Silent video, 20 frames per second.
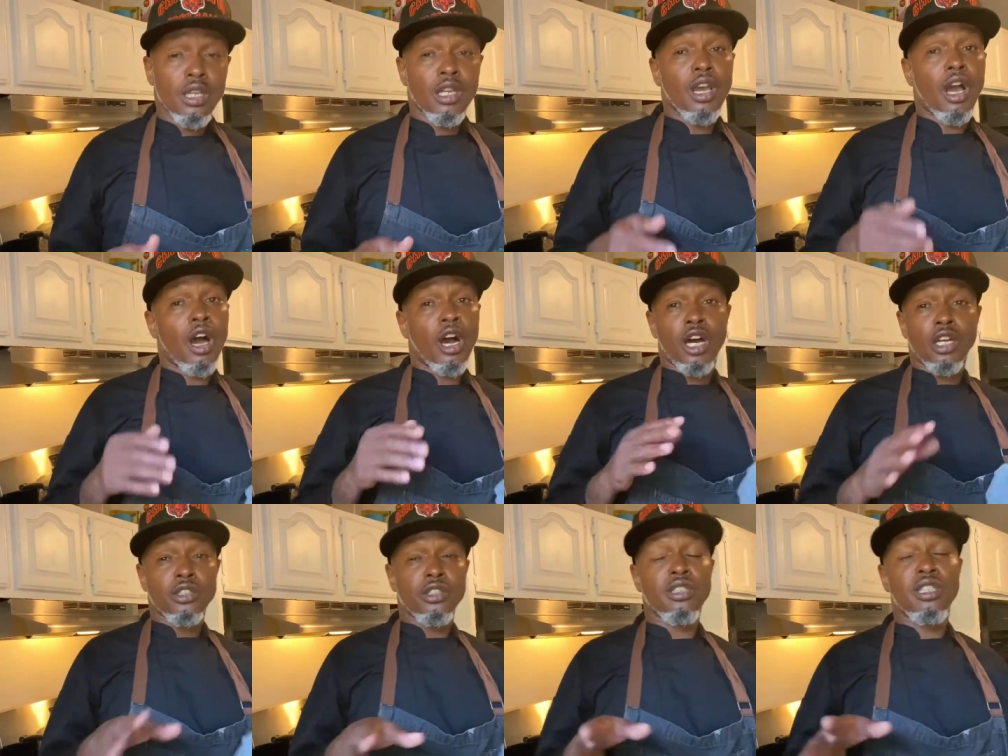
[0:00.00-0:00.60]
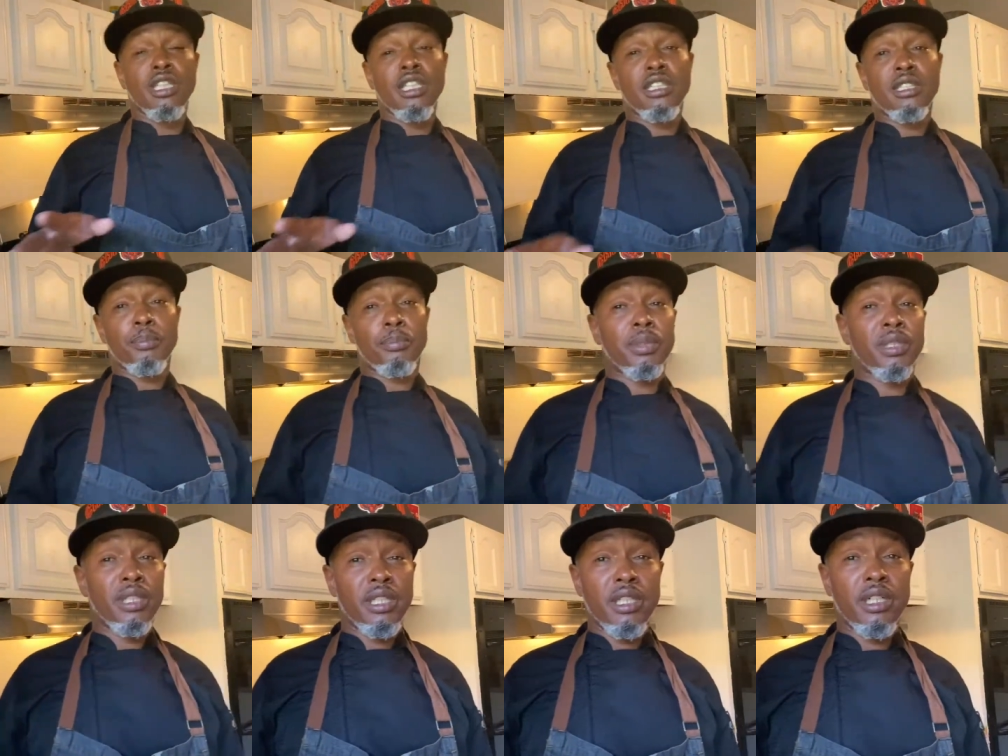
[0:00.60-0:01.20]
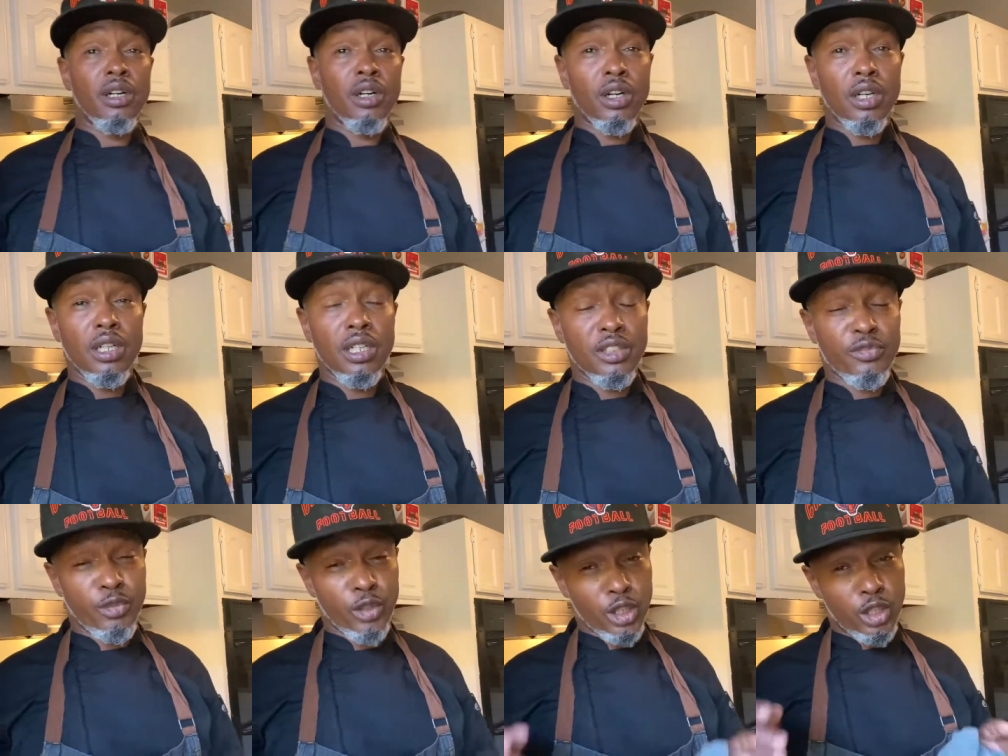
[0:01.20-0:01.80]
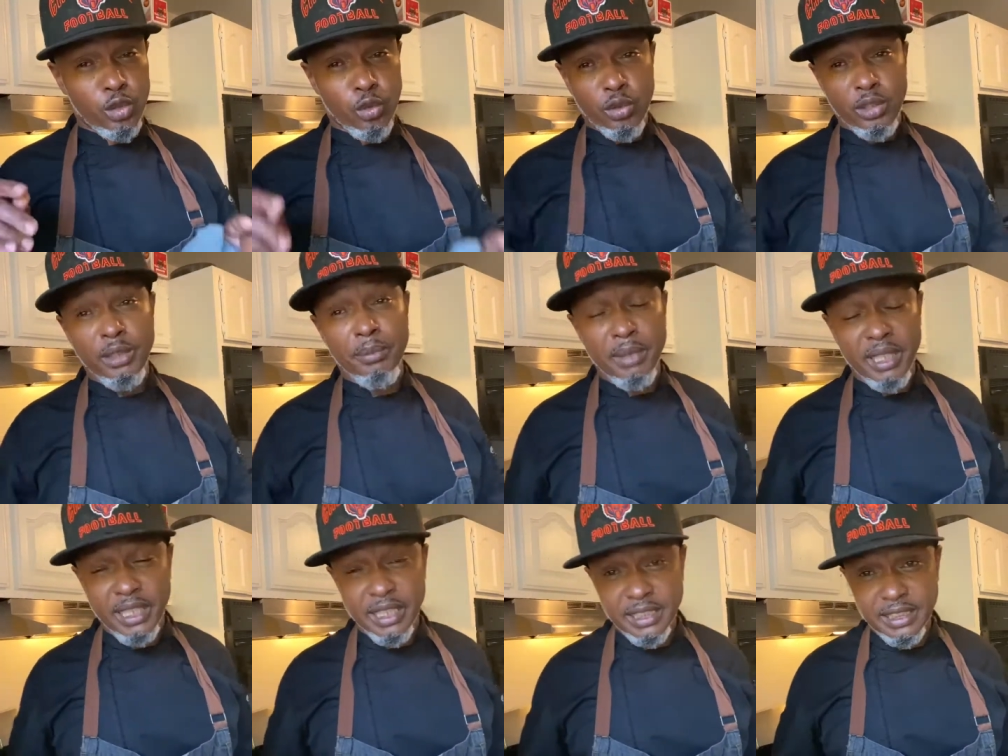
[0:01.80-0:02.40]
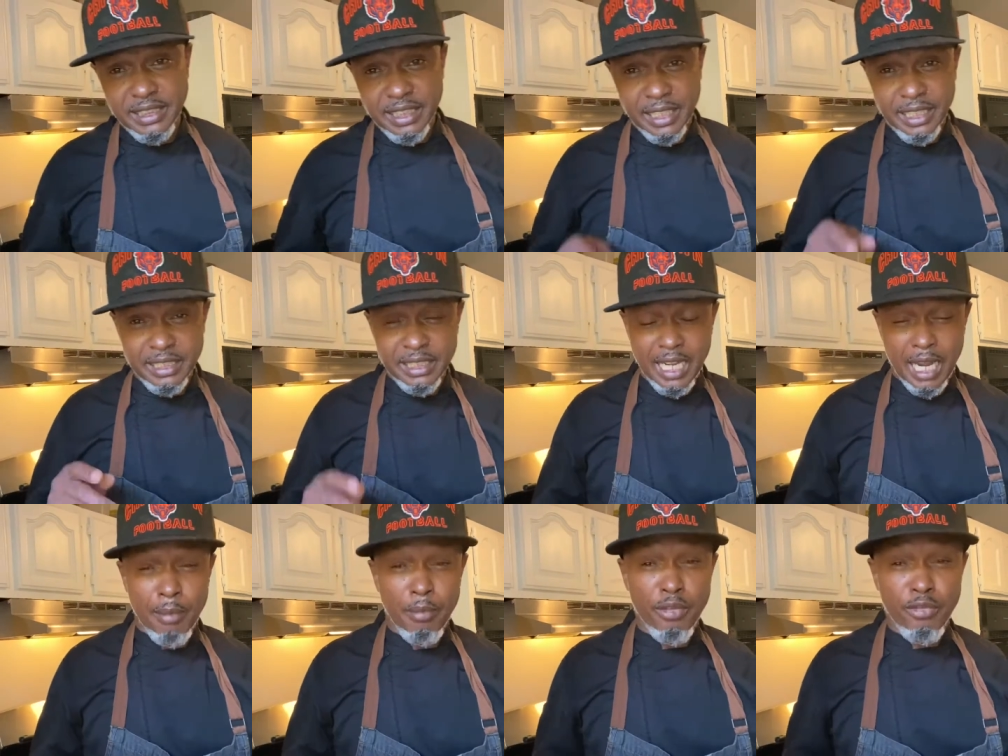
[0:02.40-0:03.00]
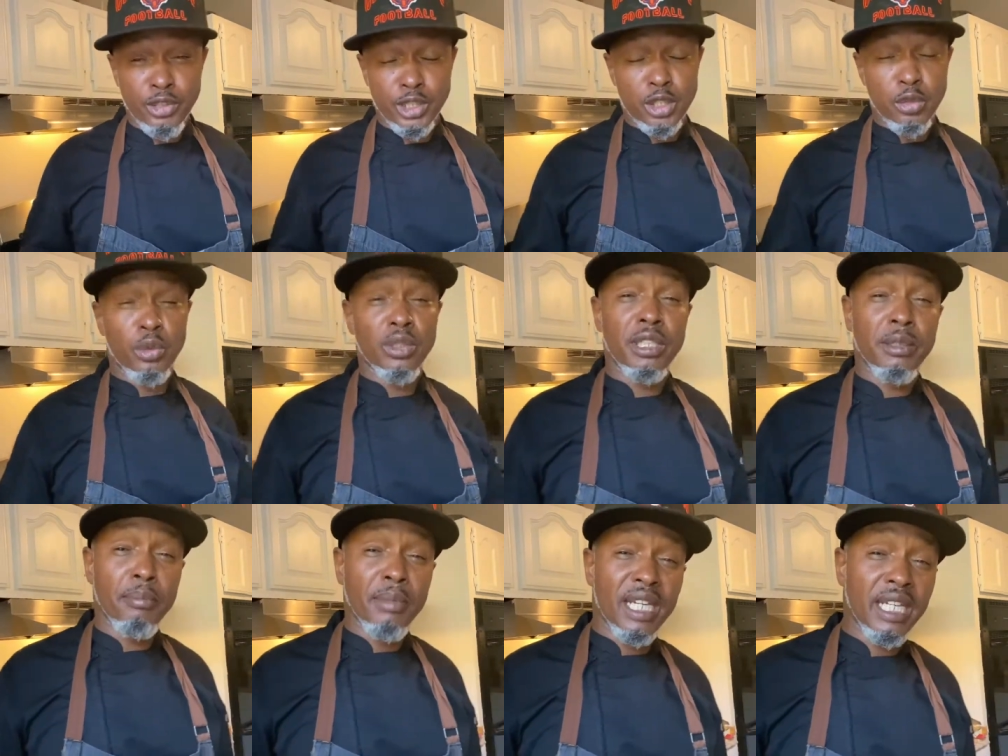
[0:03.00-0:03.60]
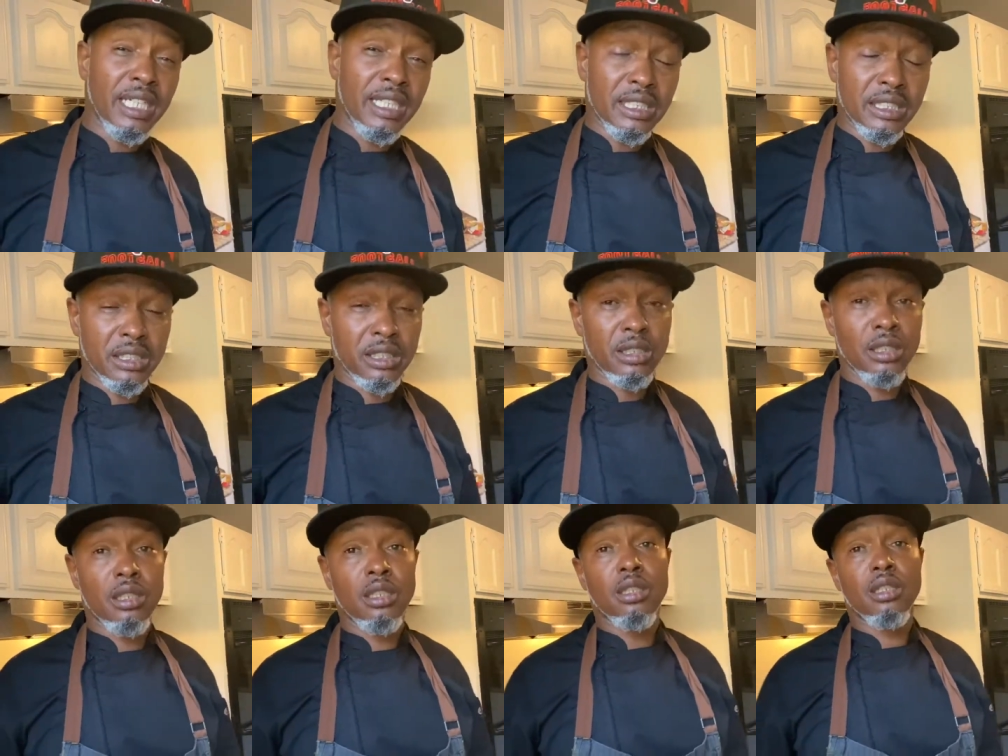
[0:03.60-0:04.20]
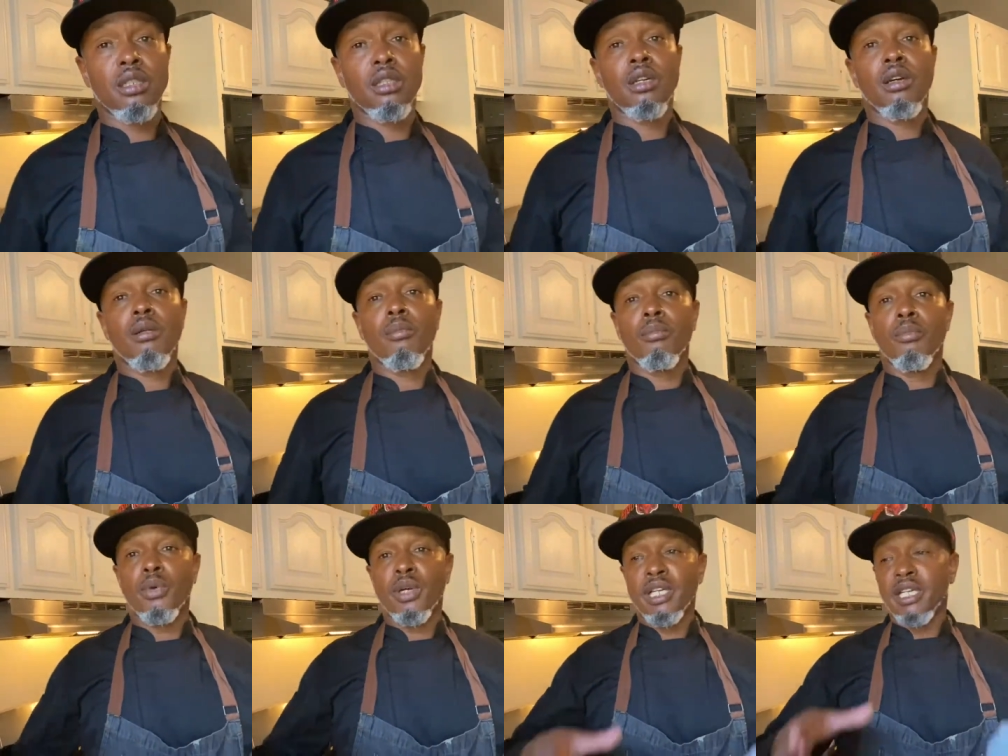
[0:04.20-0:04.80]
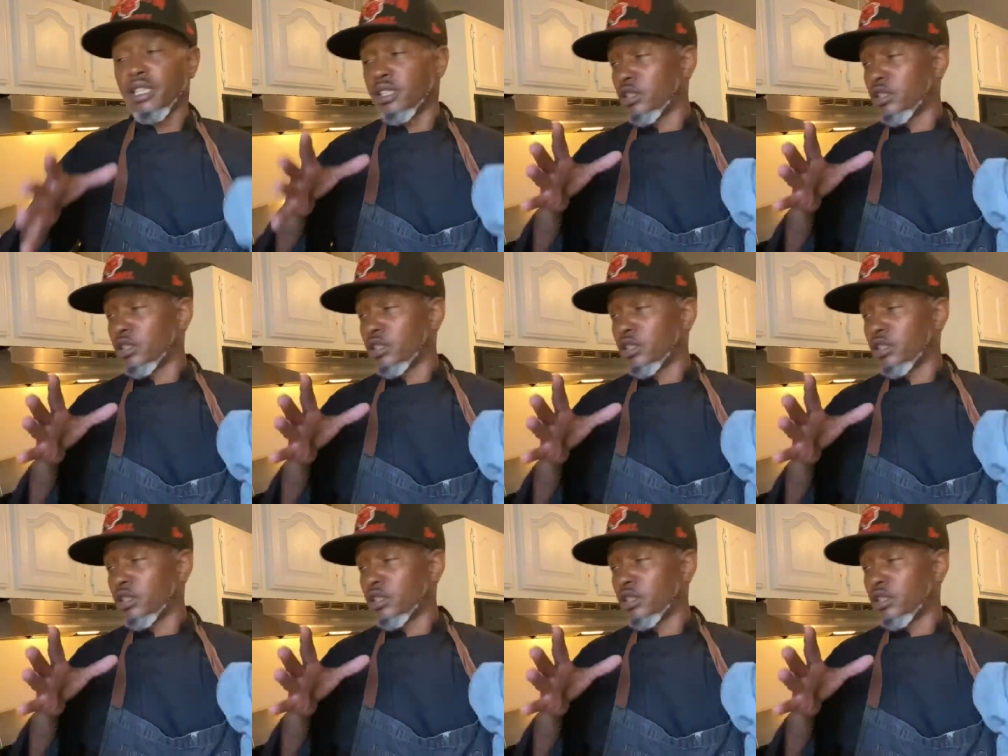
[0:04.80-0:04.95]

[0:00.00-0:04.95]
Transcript: All you need to put it on is for 20 minutes. Set a timer for 20 minutes, bring it